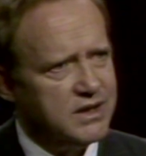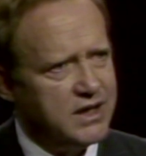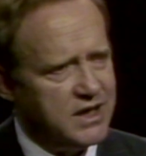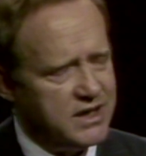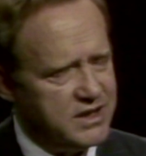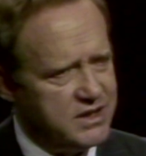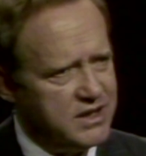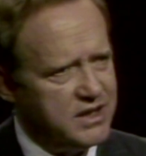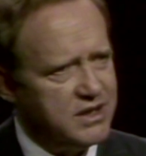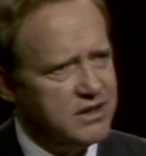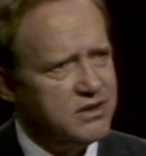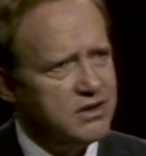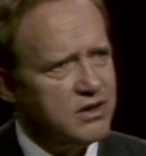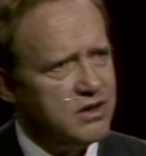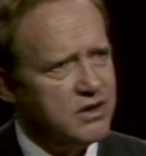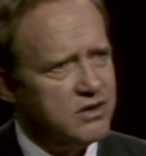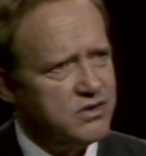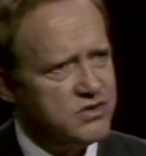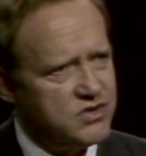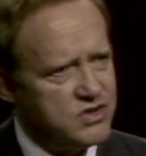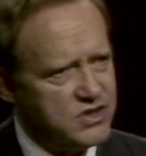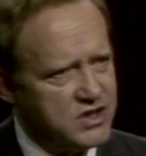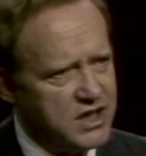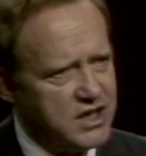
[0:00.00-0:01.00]
I think their
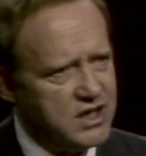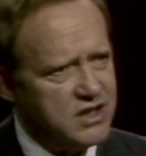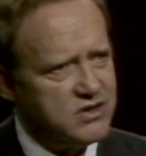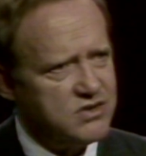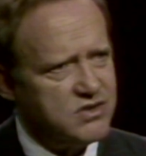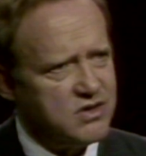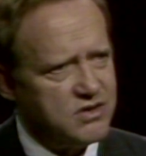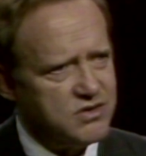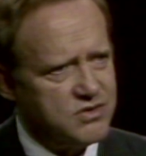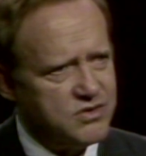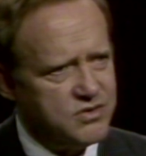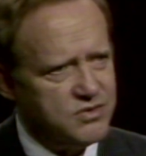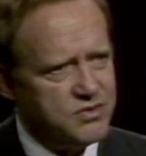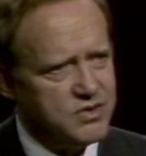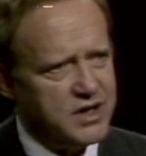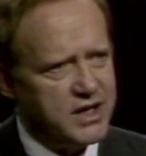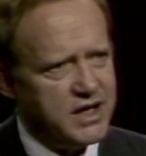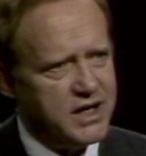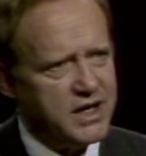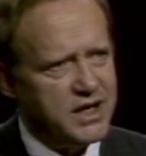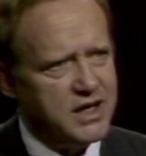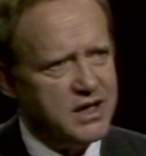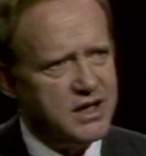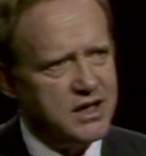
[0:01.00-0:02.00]
stakes are too
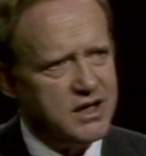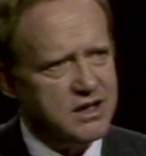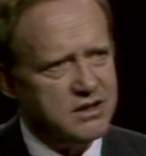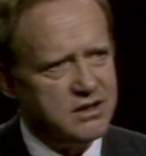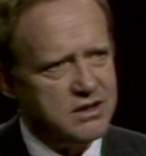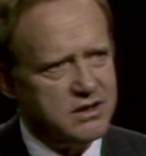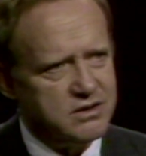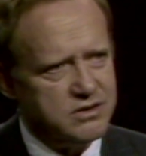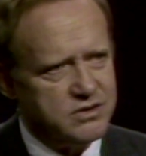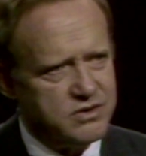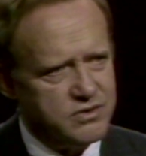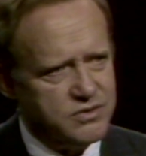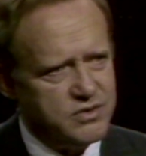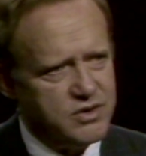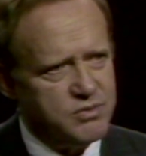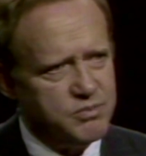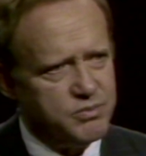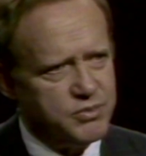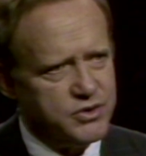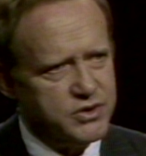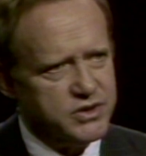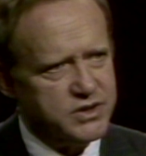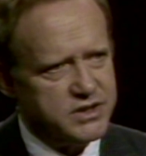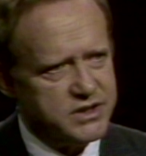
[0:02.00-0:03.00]
high and they're too
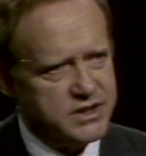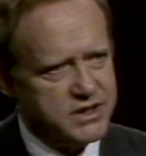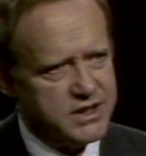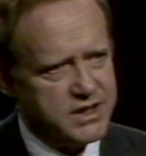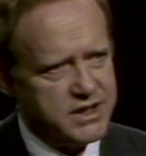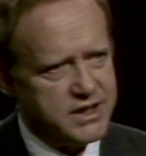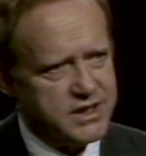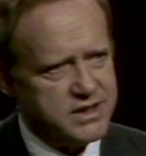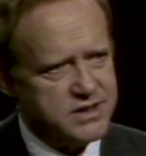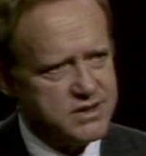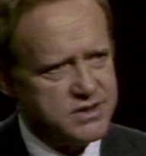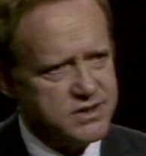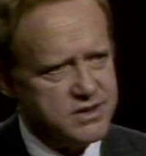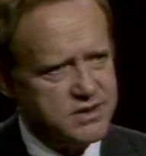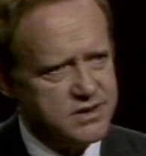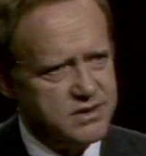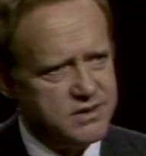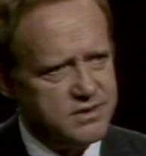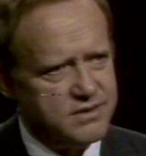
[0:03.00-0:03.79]
important to us.